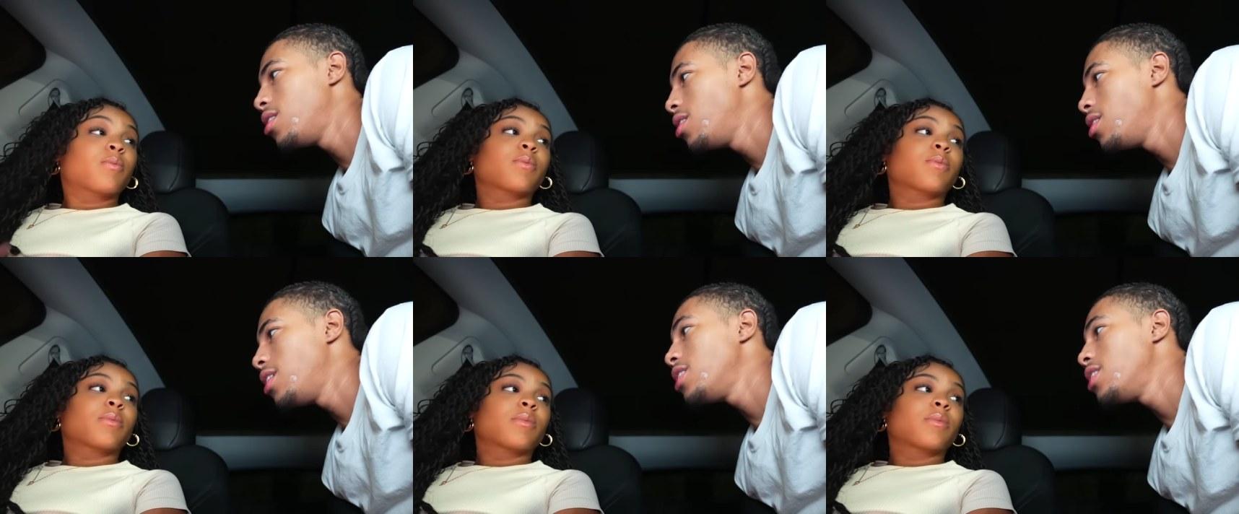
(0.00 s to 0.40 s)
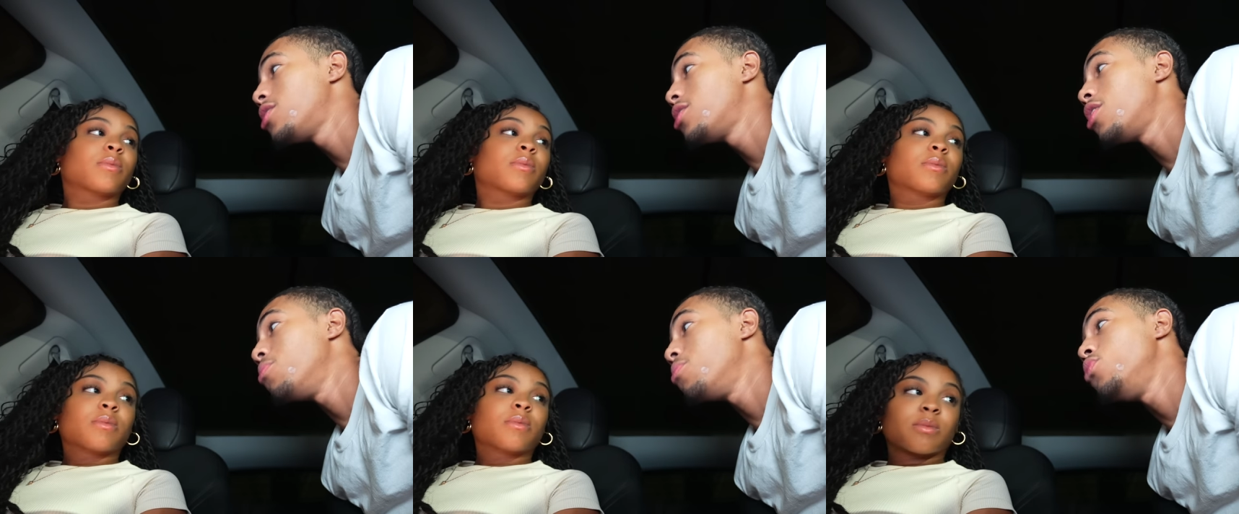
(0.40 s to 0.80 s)
Speaker 1: That's
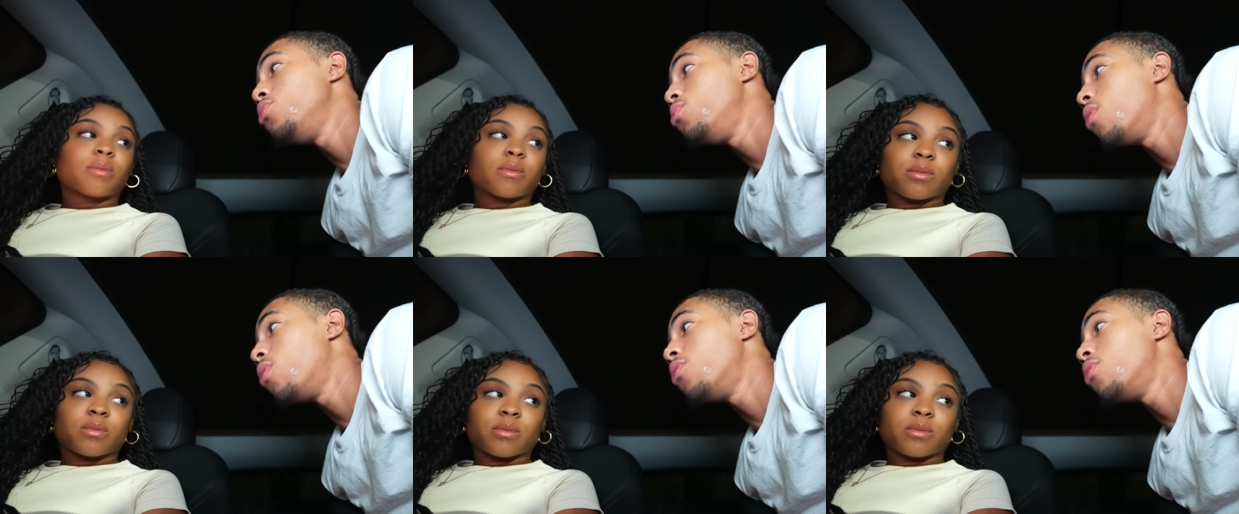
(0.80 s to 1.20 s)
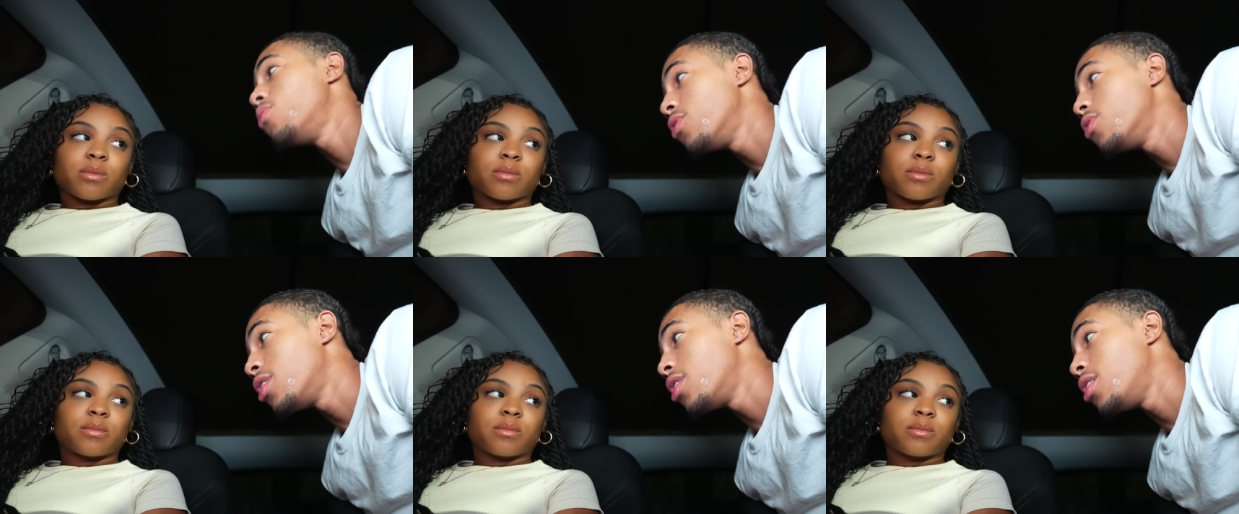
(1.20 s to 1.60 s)
something you won't
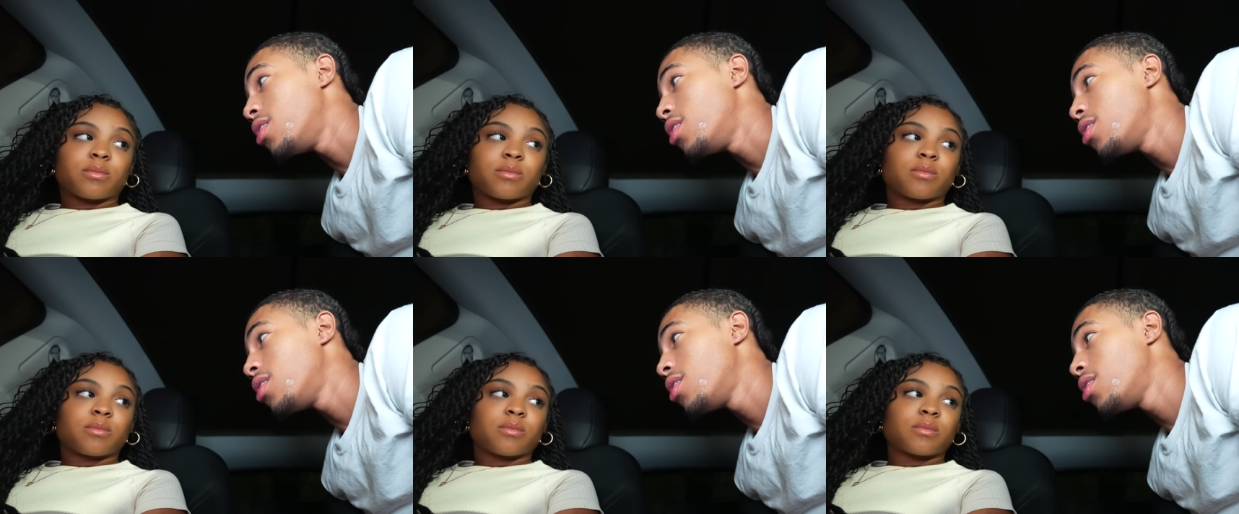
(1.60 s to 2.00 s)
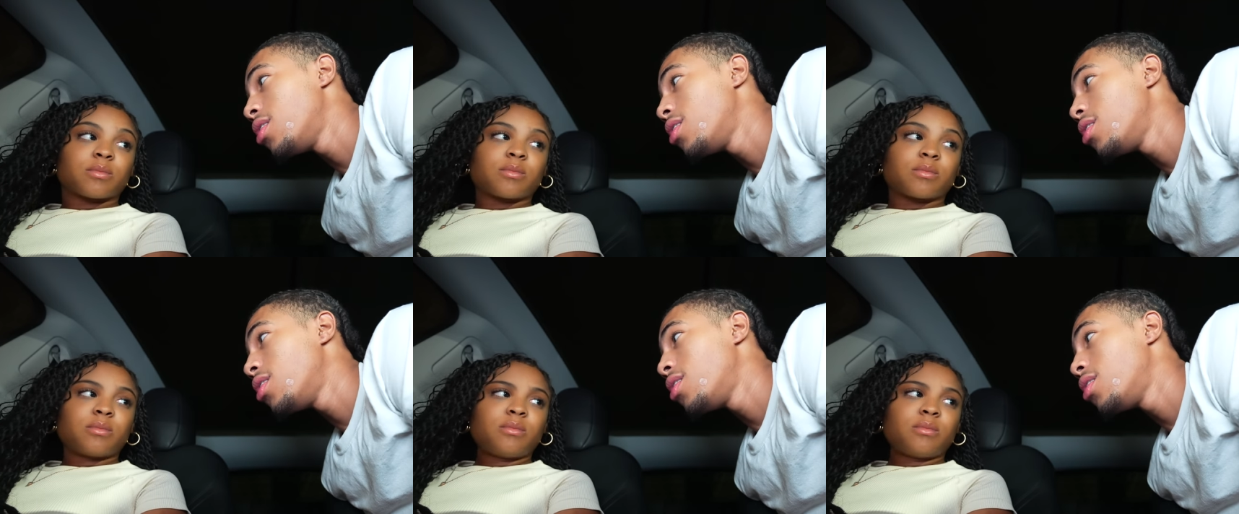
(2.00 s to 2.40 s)
forget.
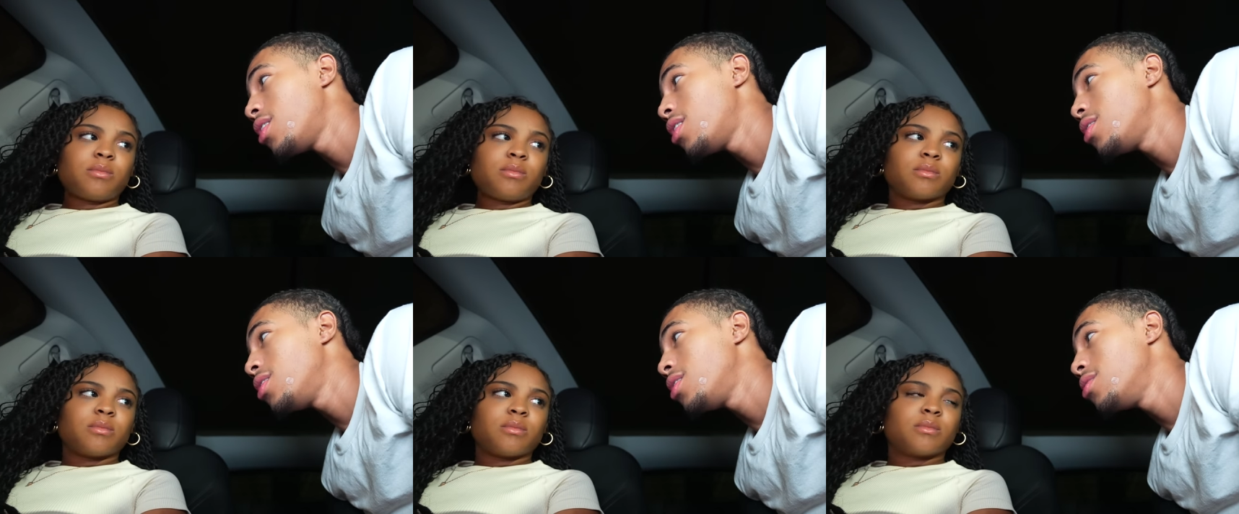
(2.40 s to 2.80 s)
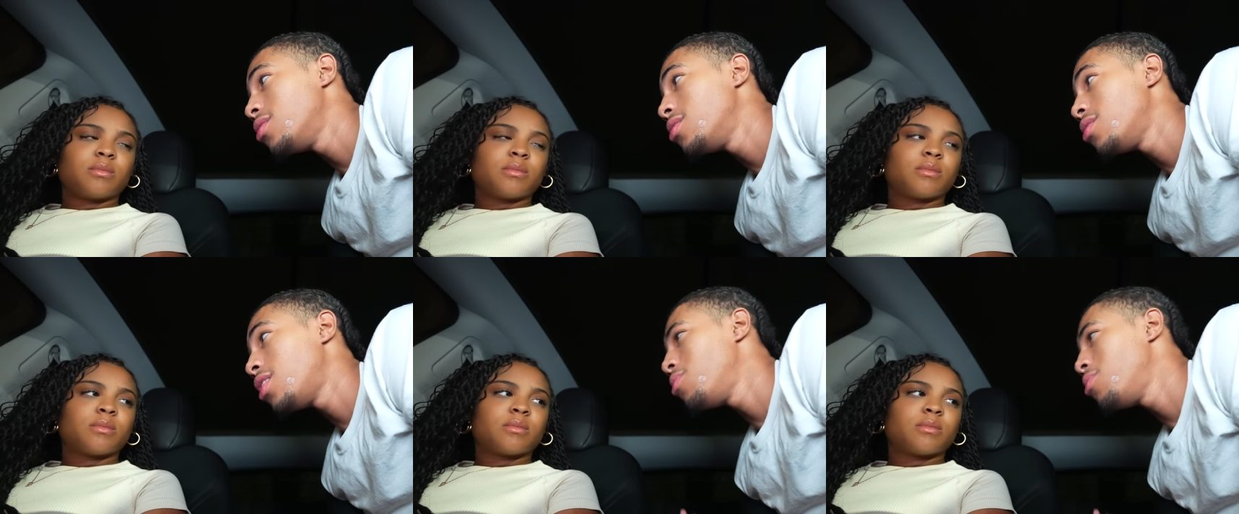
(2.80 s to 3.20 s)
Now
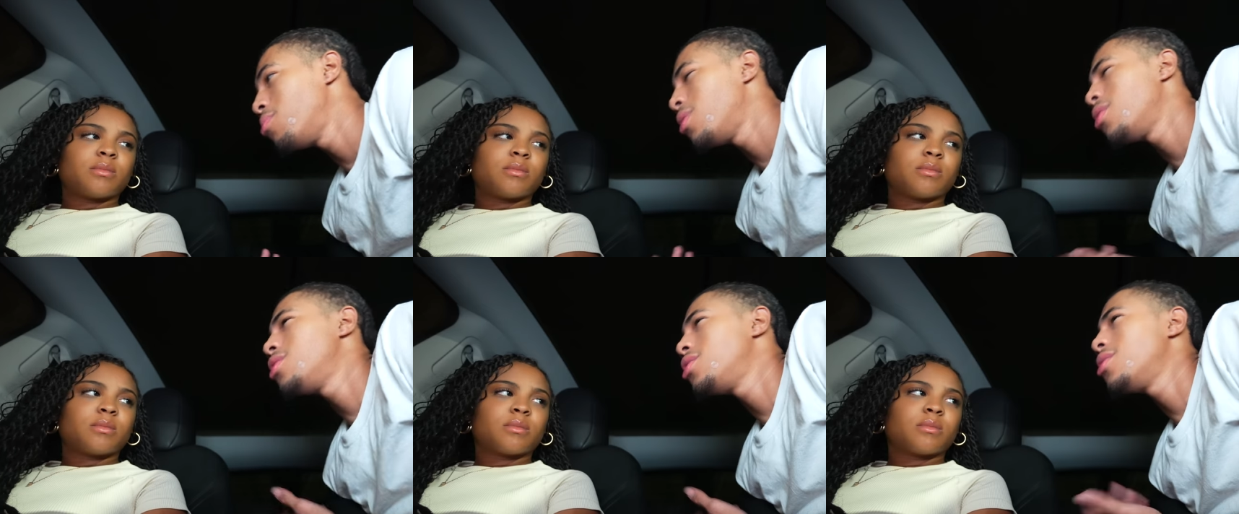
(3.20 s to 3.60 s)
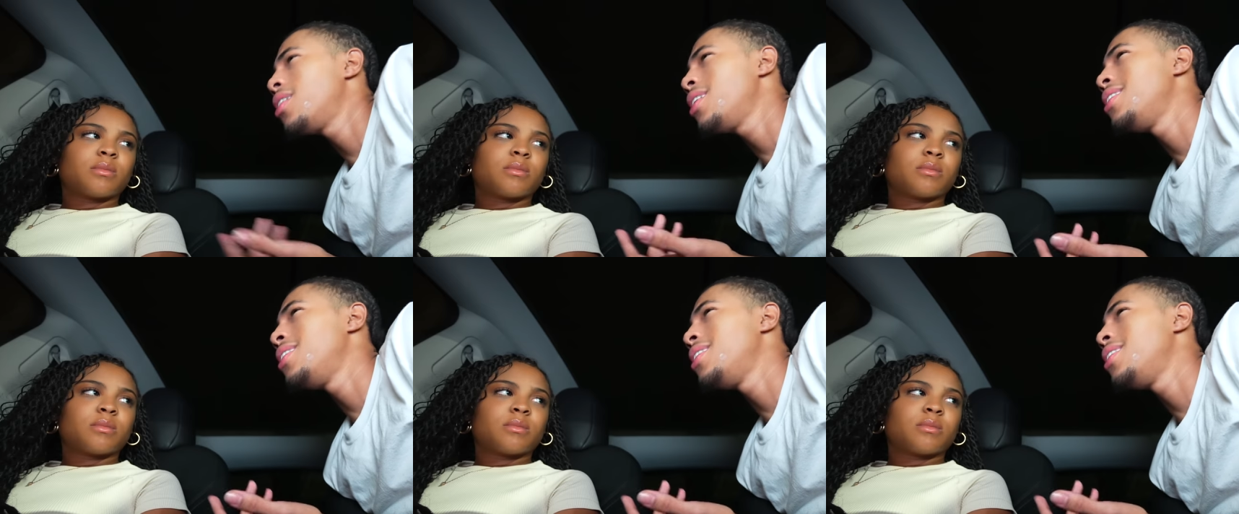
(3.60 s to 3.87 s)
you bring a tray.